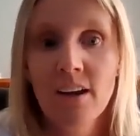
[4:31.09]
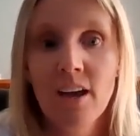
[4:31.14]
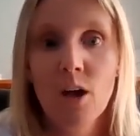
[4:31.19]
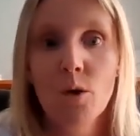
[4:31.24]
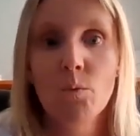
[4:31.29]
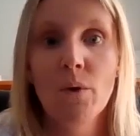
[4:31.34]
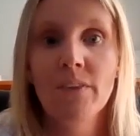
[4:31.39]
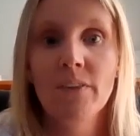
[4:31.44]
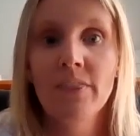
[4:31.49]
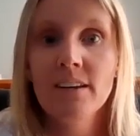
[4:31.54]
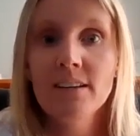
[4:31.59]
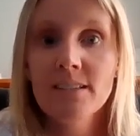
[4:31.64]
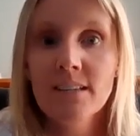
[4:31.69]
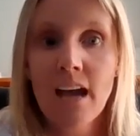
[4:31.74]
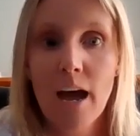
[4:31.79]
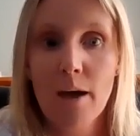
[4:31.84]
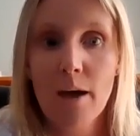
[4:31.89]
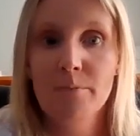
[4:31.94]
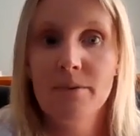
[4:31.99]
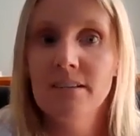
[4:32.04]
And when this
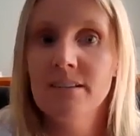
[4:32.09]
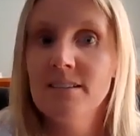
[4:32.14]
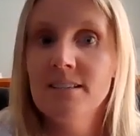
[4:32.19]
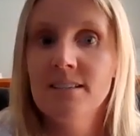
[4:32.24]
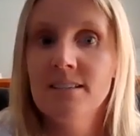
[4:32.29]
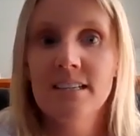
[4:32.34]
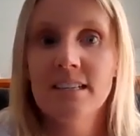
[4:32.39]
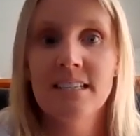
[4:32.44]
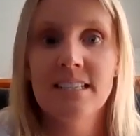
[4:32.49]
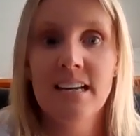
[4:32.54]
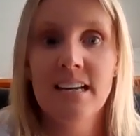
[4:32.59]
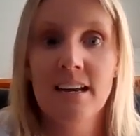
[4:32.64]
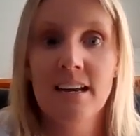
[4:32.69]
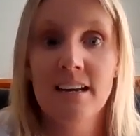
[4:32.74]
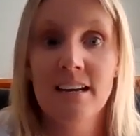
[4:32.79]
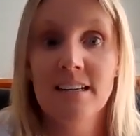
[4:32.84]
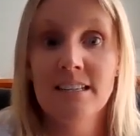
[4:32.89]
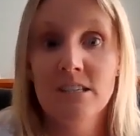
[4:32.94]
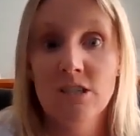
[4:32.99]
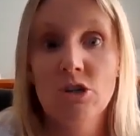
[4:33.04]
happens,
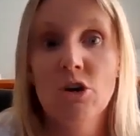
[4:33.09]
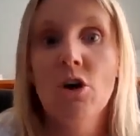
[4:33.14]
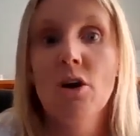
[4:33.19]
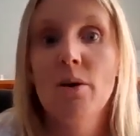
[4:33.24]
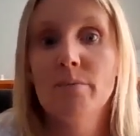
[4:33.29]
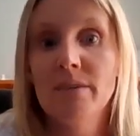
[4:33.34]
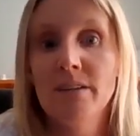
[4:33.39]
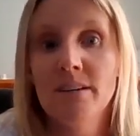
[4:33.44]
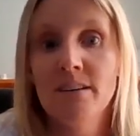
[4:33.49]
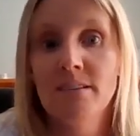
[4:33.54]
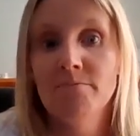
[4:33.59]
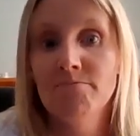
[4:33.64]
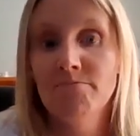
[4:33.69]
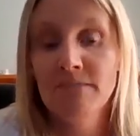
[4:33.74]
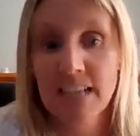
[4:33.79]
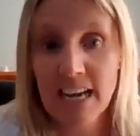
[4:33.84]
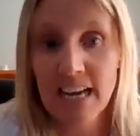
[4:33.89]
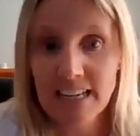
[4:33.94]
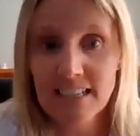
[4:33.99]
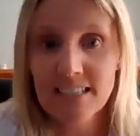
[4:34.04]
it's time to
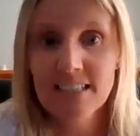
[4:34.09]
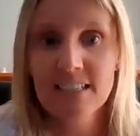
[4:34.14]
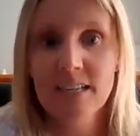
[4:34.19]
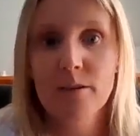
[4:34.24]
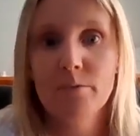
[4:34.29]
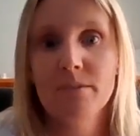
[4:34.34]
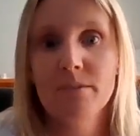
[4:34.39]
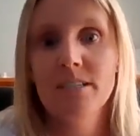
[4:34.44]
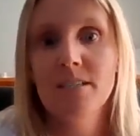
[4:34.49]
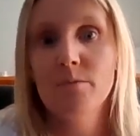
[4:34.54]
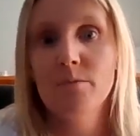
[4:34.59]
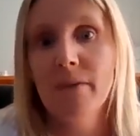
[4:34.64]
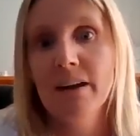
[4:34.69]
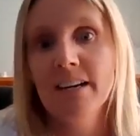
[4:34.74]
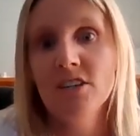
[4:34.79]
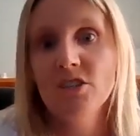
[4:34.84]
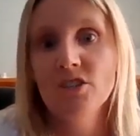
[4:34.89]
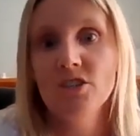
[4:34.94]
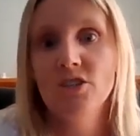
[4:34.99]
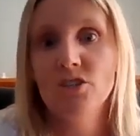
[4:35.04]
take steps to
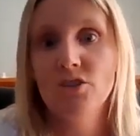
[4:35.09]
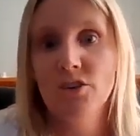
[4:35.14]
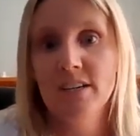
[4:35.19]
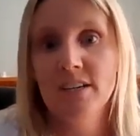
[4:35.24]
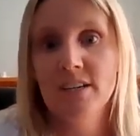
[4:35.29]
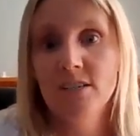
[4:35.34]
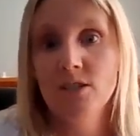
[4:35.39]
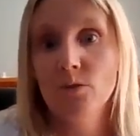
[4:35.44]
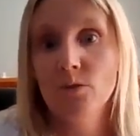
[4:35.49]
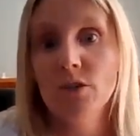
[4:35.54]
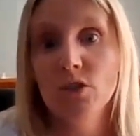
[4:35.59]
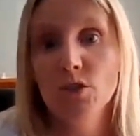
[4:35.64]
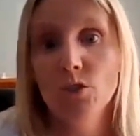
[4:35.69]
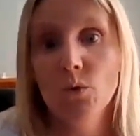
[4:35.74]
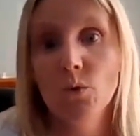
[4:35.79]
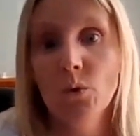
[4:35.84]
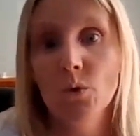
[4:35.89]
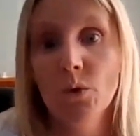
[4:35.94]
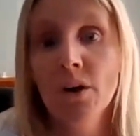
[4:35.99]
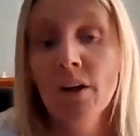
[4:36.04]
manage your stress to
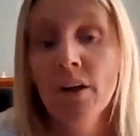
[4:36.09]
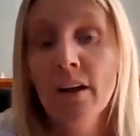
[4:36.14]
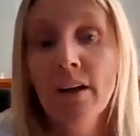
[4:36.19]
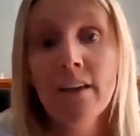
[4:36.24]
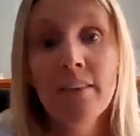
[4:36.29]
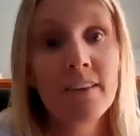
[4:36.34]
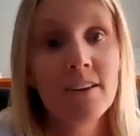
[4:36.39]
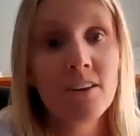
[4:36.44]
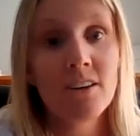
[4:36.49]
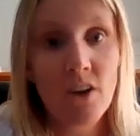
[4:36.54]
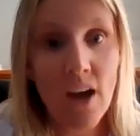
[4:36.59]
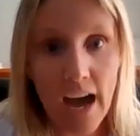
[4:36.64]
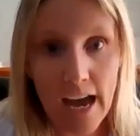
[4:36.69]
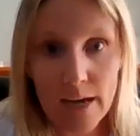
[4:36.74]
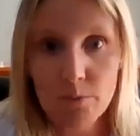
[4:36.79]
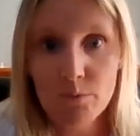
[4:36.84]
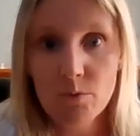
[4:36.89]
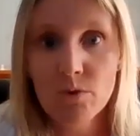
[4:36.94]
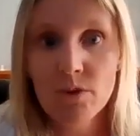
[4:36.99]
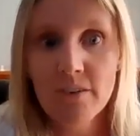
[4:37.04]
ensure that you're
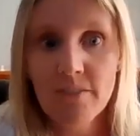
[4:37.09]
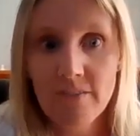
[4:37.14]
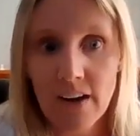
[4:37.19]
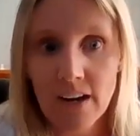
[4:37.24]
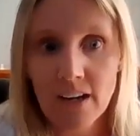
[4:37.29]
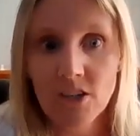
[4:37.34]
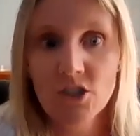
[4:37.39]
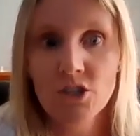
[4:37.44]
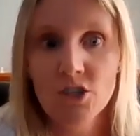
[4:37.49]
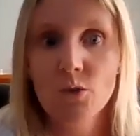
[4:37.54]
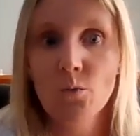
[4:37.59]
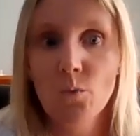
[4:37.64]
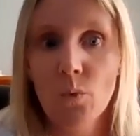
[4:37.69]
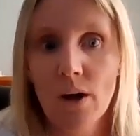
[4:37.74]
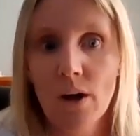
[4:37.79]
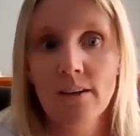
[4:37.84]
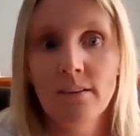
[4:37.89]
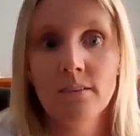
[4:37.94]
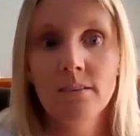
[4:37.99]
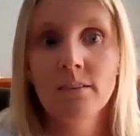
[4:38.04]
able to function
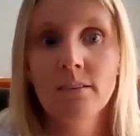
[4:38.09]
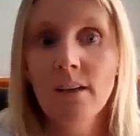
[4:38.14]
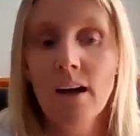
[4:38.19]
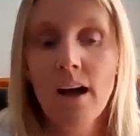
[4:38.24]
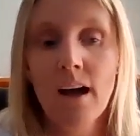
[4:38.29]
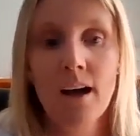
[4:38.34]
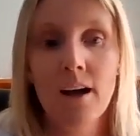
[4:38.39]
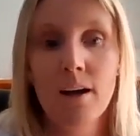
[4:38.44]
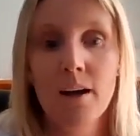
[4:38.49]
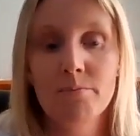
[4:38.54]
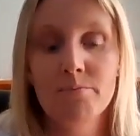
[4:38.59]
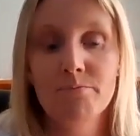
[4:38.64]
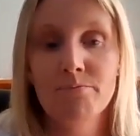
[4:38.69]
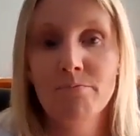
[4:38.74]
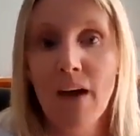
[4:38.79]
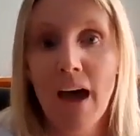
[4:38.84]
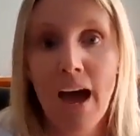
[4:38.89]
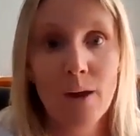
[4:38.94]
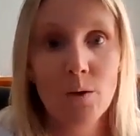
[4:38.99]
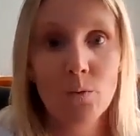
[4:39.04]
well
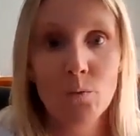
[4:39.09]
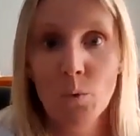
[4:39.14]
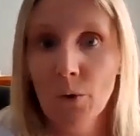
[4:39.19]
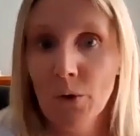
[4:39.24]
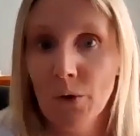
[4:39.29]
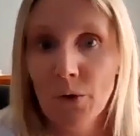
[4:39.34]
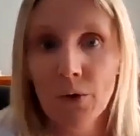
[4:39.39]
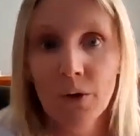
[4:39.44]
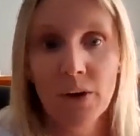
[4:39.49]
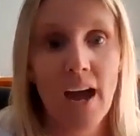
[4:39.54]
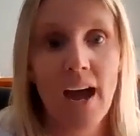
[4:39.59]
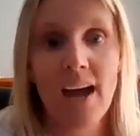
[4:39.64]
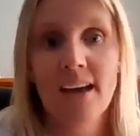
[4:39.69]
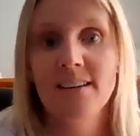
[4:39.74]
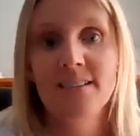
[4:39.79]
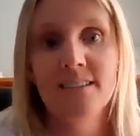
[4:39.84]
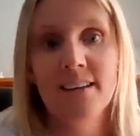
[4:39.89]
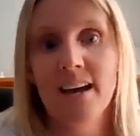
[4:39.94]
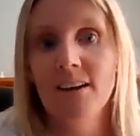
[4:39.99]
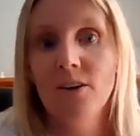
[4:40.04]
at work
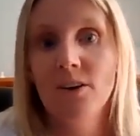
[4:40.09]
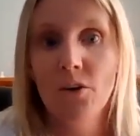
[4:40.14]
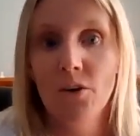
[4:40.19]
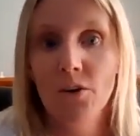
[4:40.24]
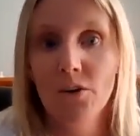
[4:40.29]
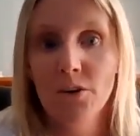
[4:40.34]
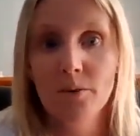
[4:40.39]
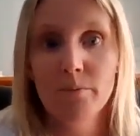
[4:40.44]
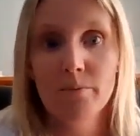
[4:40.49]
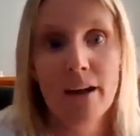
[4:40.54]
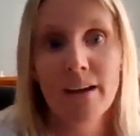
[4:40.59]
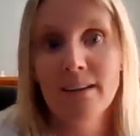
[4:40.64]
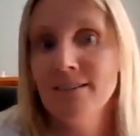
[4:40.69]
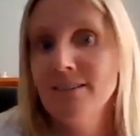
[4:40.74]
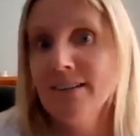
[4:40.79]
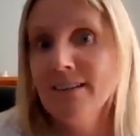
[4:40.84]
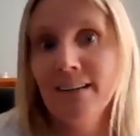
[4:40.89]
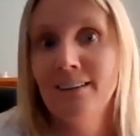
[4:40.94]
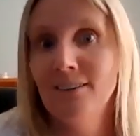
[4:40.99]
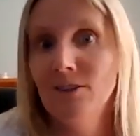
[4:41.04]
and at home
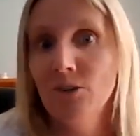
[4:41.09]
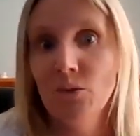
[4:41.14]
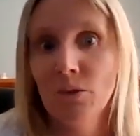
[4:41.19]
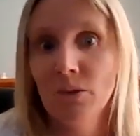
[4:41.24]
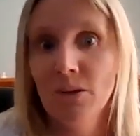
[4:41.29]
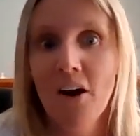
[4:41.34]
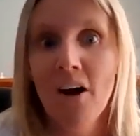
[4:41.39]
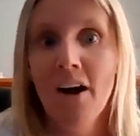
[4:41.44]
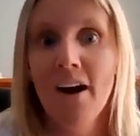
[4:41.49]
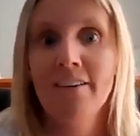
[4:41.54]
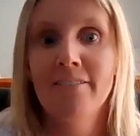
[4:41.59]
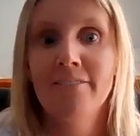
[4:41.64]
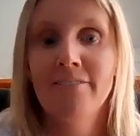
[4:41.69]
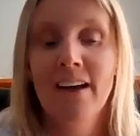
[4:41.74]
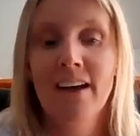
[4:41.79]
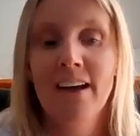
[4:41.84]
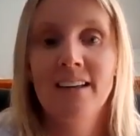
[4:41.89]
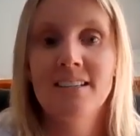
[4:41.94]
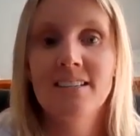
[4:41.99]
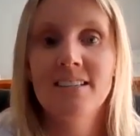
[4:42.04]
and in your life.
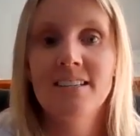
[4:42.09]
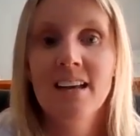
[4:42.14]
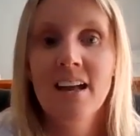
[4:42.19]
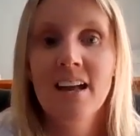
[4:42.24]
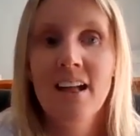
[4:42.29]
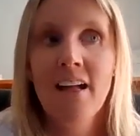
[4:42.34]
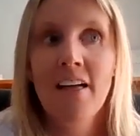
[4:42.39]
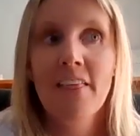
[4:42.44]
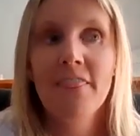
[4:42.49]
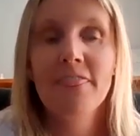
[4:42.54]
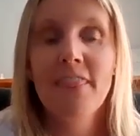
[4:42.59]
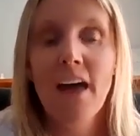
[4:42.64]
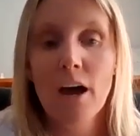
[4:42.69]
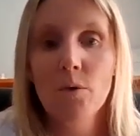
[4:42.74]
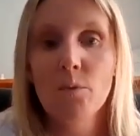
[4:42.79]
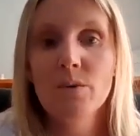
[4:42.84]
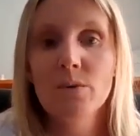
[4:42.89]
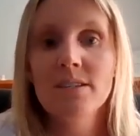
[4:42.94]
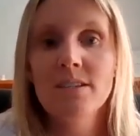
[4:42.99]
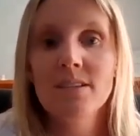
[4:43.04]
And
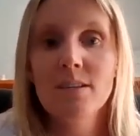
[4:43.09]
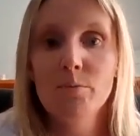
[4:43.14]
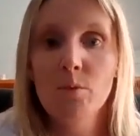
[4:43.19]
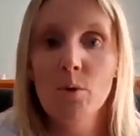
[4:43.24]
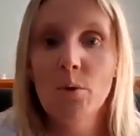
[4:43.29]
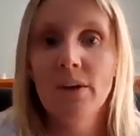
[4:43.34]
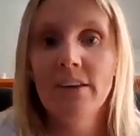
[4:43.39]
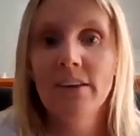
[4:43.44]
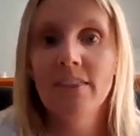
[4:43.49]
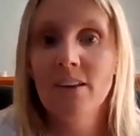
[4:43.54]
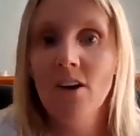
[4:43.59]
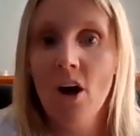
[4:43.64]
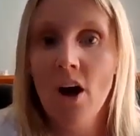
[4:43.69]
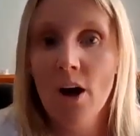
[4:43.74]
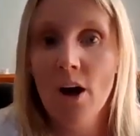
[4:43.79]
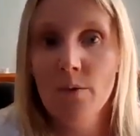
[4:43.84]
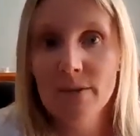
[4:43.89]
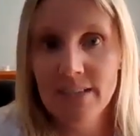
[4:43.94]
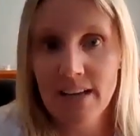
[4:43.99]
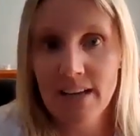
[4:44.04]
that was the point that
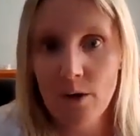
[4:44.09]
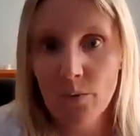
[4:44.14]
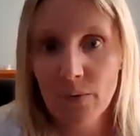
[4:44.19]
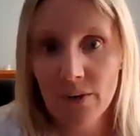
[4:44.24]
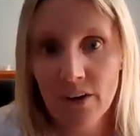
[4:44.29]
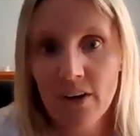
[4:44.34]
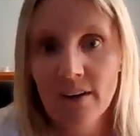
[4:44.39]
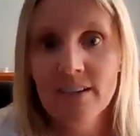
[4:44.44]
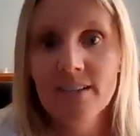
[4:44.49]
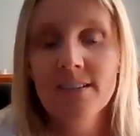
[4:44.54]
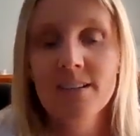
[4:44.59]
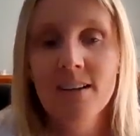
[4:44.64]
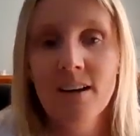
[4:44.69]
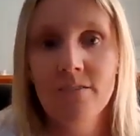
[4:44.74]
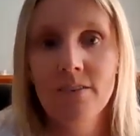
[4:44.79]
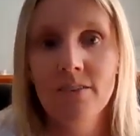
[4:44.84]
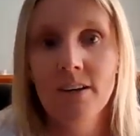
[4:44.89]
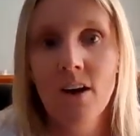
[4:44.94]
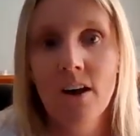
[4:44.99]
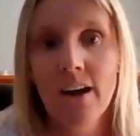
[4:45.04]
I was at when I
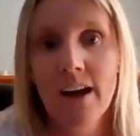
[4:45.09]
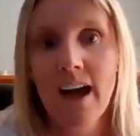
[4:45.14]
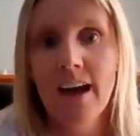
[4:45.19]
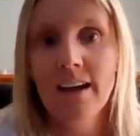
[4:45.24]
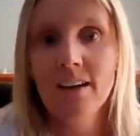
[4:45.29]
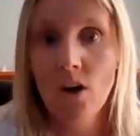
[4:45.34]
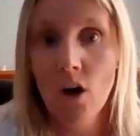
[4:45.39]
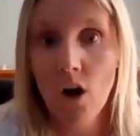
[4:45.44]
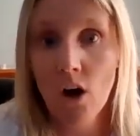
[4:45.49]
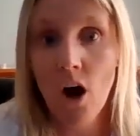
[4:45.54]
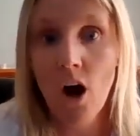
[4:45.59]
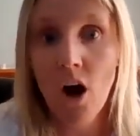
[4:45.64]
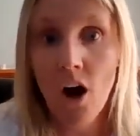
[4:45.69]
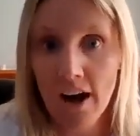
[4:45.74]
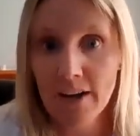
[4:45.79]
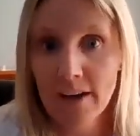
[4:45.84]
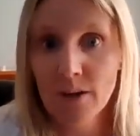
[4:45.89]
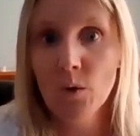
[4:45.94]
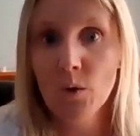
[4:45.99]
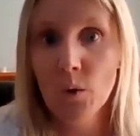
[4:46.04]
discovered I had
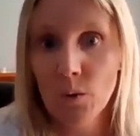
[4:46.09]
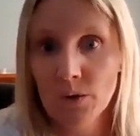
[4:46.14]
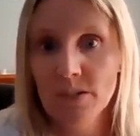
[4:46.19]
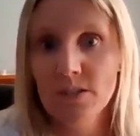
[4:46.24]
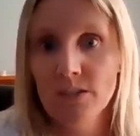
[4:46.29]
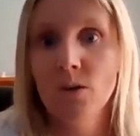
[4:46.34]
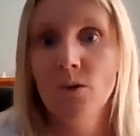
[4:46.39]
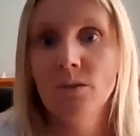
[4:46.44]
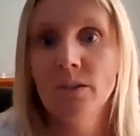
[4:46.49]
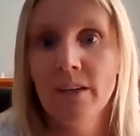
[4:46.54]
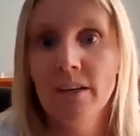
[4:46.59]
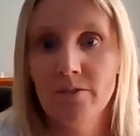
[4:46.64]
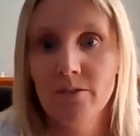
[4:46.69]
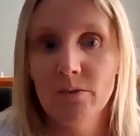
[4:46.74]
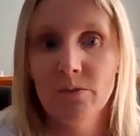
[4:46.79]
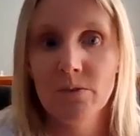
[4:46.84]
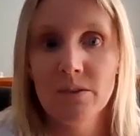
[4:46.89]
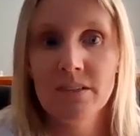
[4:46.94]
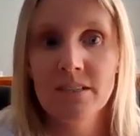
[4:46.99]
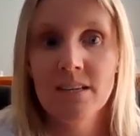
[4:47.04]
high cortisol
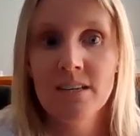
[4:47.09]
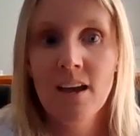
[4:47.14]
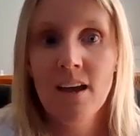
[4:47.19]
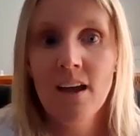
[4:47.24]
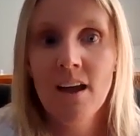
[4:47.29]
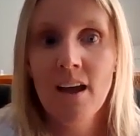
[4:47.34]
levels.